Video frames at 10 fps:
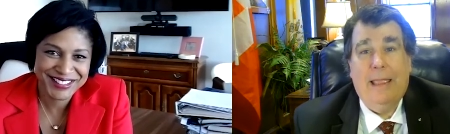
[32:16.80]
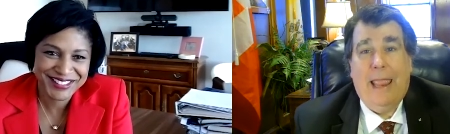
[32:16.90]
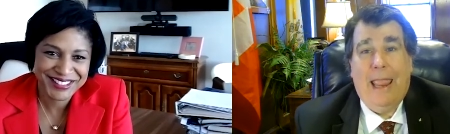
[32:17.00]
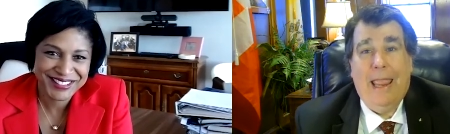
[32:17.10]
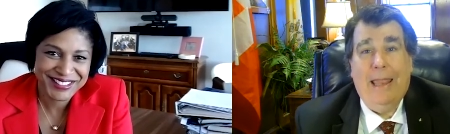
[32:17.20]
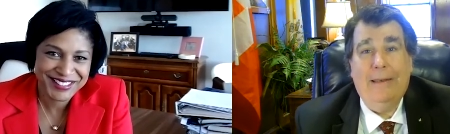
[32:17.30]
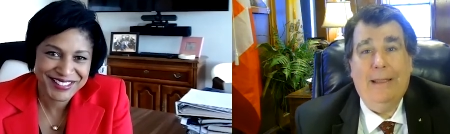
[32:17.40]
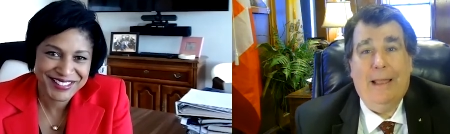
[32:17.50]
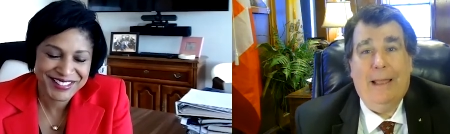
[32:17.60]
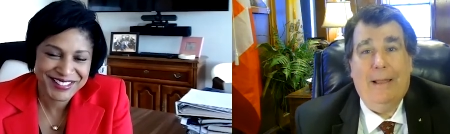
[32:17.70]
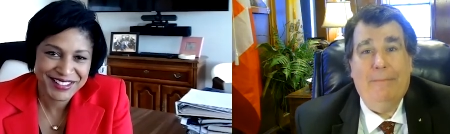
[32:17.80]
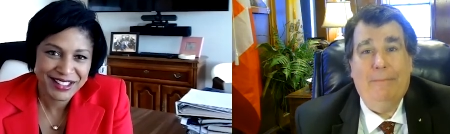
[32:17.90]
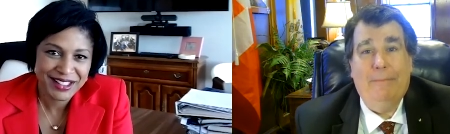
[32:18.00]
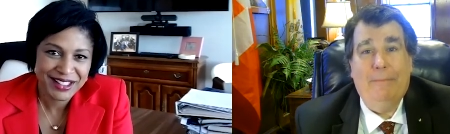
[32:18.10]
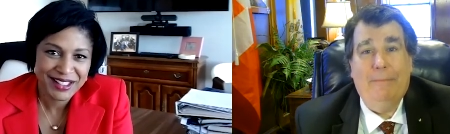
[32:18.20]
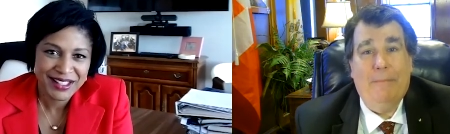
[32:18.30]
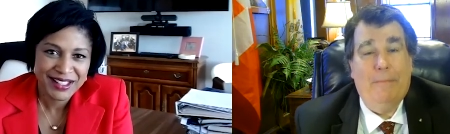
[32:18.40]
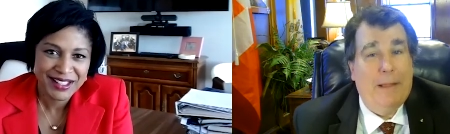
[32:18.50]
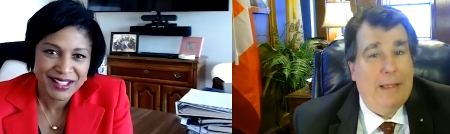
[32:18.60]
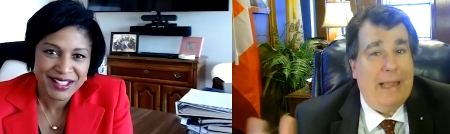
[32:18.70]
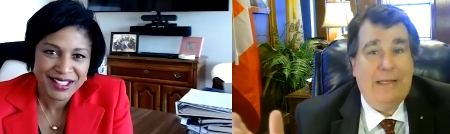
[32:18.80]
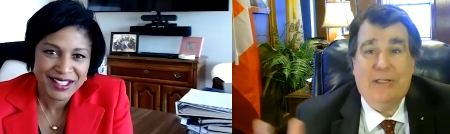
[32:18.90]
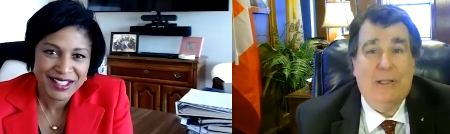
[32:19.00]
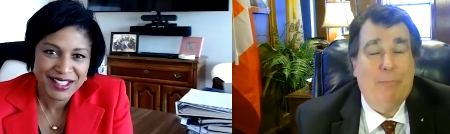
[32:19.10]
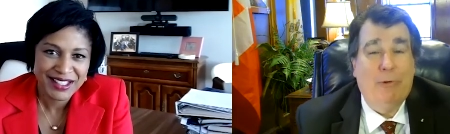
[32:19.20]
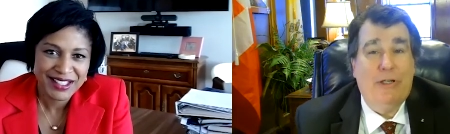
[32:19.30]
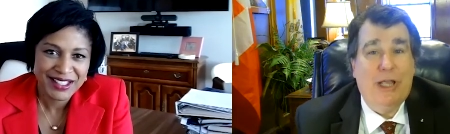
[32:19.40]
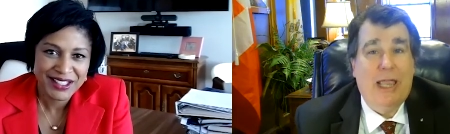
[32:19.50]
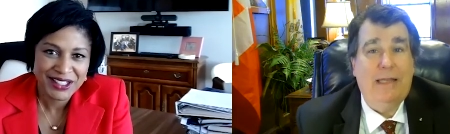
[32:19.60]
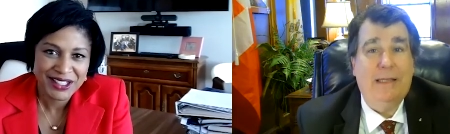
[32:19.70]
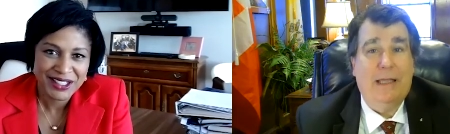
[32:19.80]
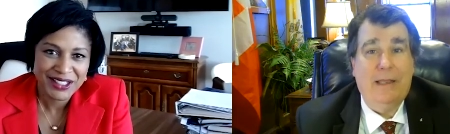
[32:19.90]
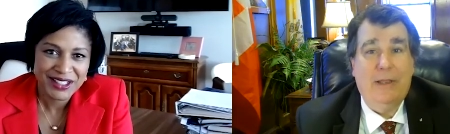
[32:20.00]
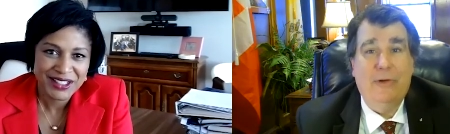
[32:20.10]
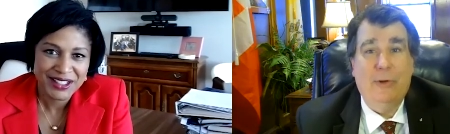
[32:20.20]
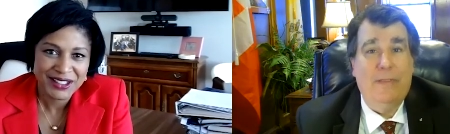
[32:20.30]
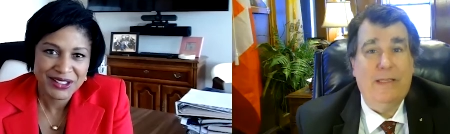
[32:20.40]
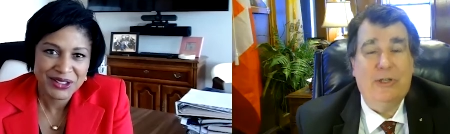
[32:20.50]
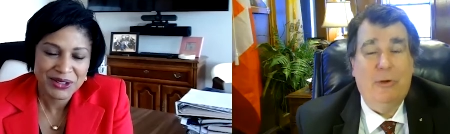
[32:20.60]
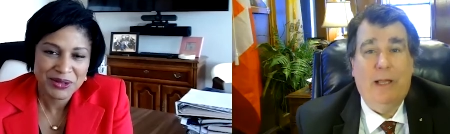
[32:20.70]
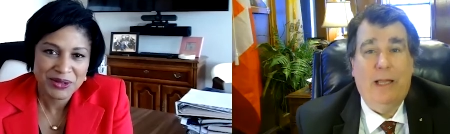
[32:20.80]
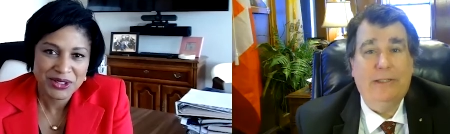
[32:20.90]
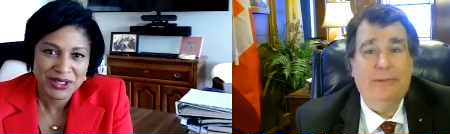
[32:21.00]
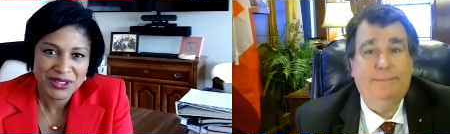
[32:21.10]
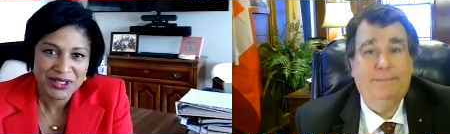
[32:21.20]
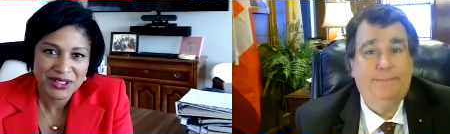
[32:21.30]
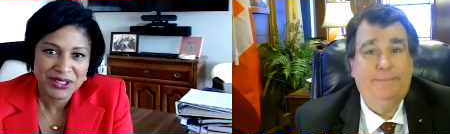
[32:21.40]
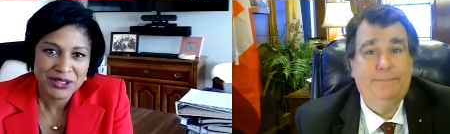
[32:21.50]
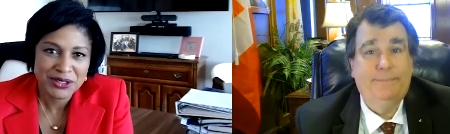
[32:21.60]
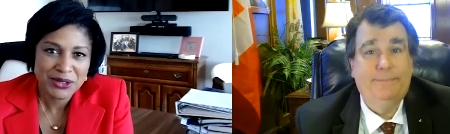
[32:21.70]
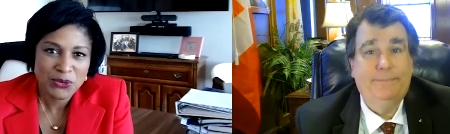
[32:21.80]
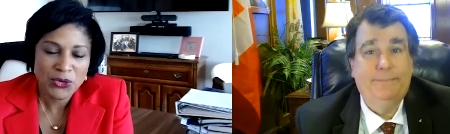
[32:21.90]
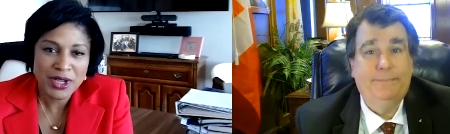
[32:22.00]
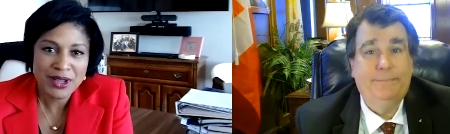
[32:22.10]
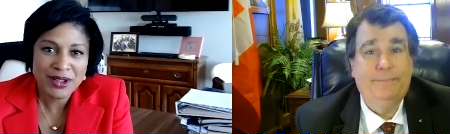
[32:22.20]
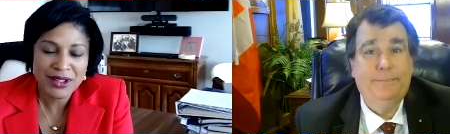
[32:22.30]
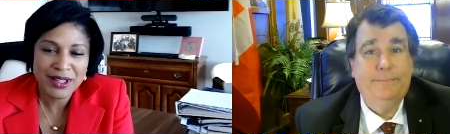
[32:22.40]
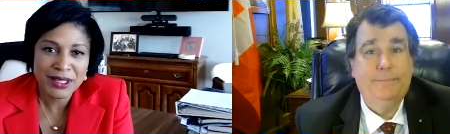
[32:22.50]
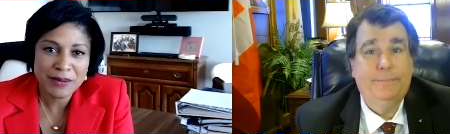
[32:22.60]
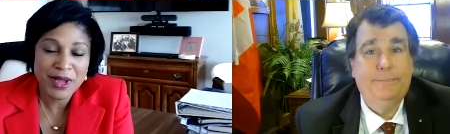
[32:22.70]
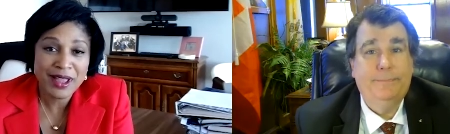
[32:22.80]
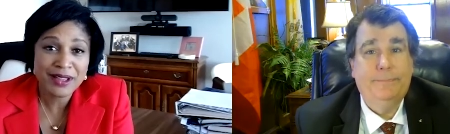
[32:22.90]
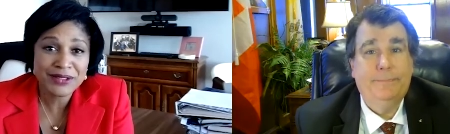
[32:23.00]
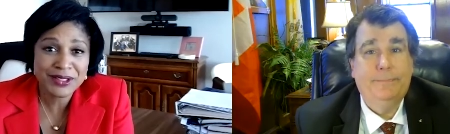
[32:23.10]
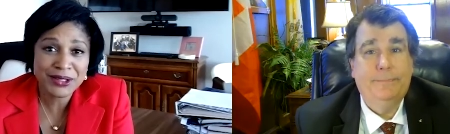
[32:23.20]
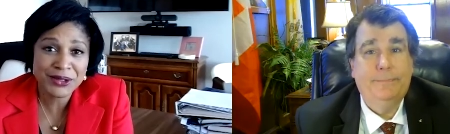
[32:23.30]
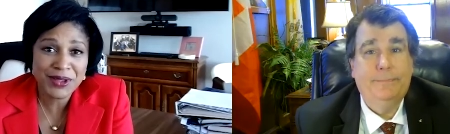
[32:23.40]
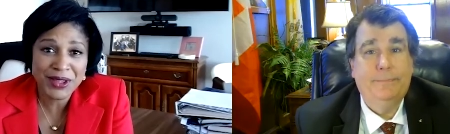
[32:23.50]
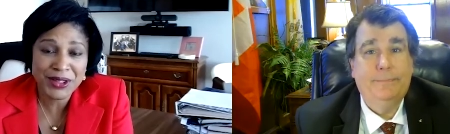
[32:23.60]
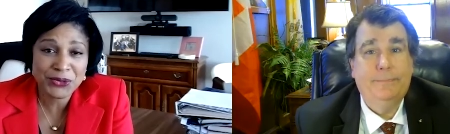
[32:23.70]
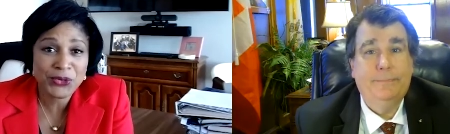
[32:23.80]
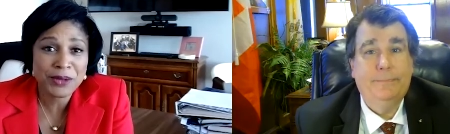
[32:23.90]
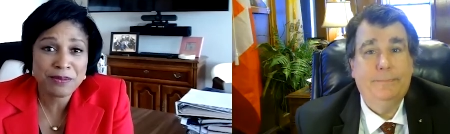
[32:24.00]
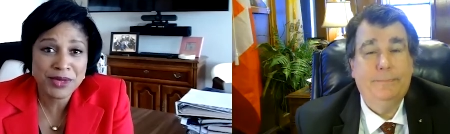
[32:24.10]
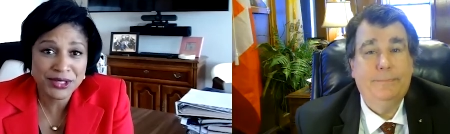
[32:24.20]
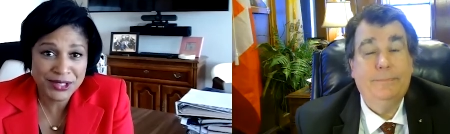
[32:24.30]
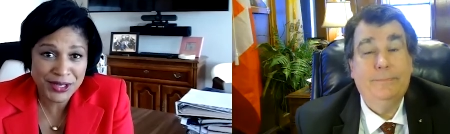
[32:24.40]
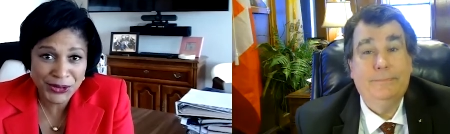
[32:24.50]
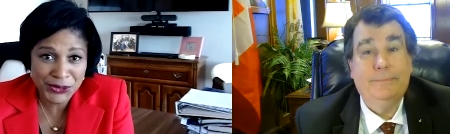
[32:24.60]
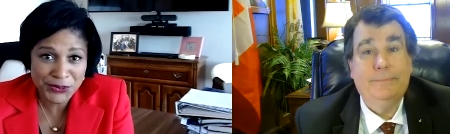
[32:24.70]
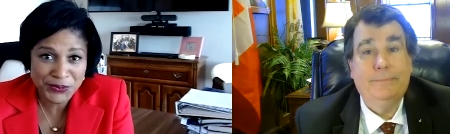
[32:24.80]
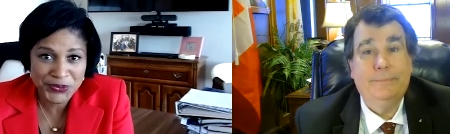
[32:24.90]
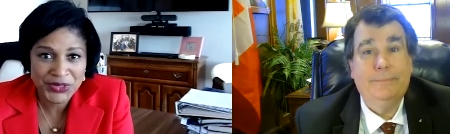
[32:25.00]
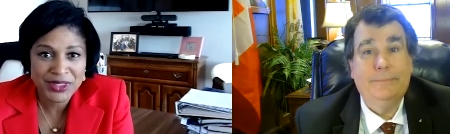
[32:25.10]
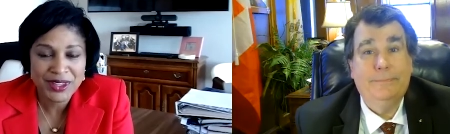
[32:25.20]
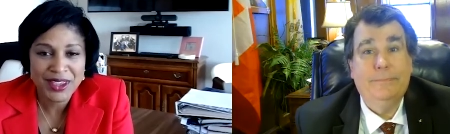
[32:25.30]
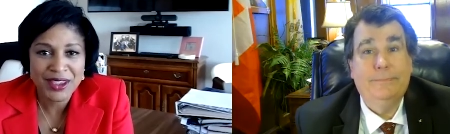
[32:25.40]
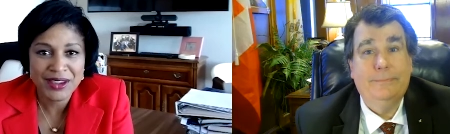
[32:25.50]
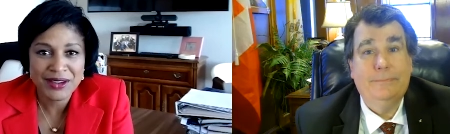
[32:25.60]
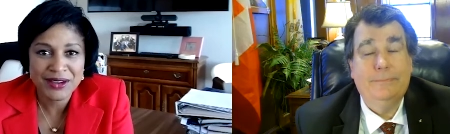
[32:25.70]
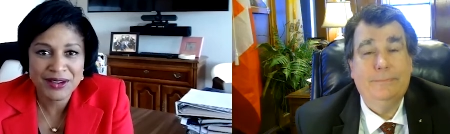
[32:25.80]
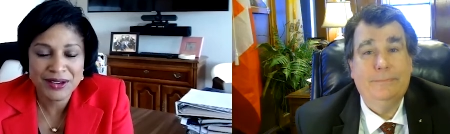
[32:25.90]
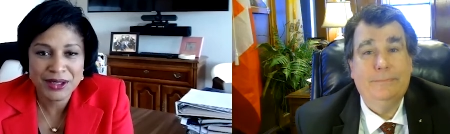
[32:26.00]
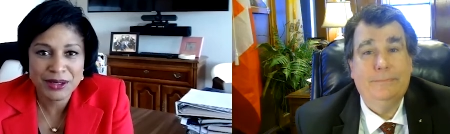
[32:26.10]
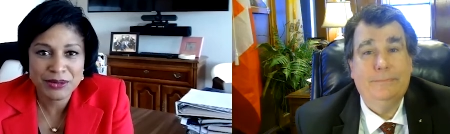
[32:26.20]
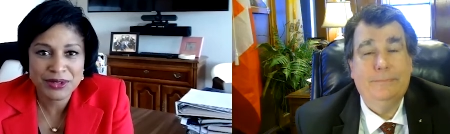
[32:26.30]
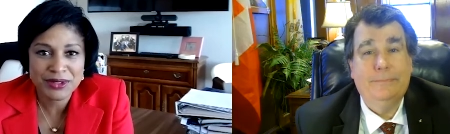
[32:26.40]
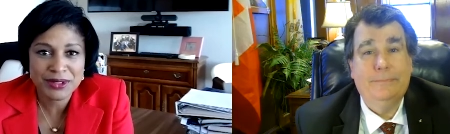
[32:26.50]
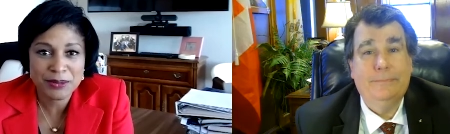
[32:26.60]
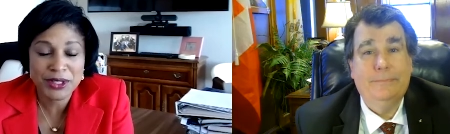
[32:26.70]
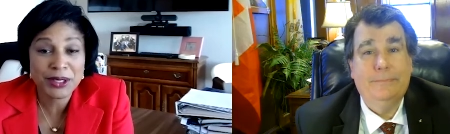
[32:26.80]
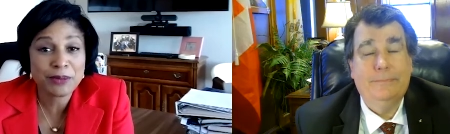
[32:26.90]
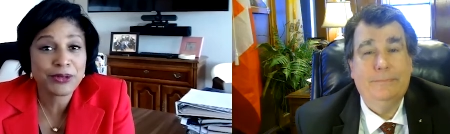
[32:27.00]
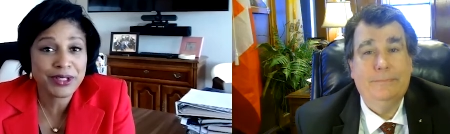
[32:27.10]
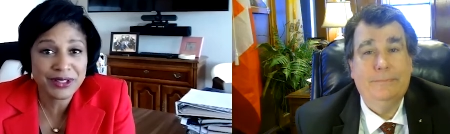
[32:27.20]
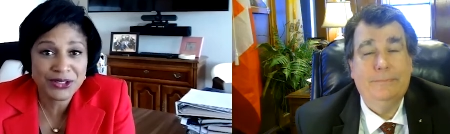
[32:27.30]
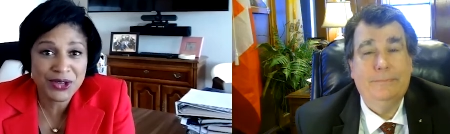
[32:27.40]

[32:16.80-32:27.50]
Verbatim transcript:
Speaker 1: and uh, I just appreciate uh, you doing this so much.
Speaker 2: Well, um, I have to tell you, Alan, we miss you. And um, to be completely